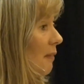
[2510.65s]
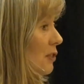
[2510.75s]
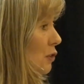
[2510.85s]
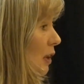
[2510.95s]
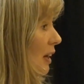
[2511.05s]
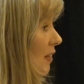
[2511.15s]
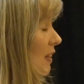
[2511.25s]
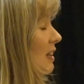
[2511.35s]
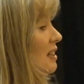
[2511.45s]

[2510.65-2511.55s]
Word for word: of strength and